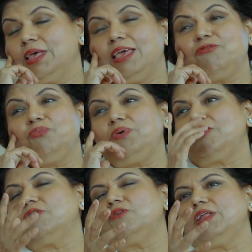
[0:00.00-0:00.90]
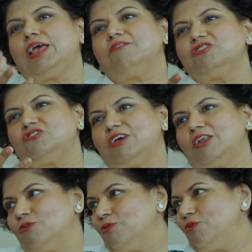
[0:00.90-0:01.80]
if we could only have a
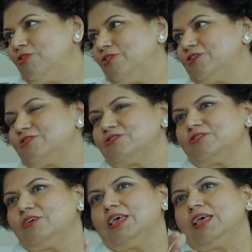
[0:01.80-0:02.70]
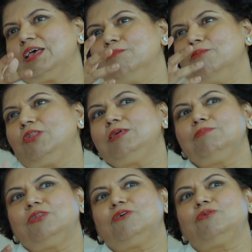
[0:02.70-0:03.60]
cello on this, Molly
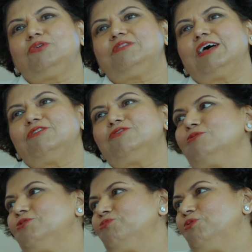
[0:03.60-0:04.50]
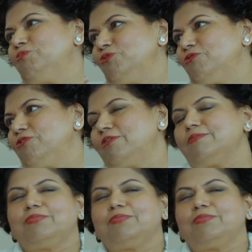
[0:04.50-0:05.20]
Malone would sound so much more beautiful.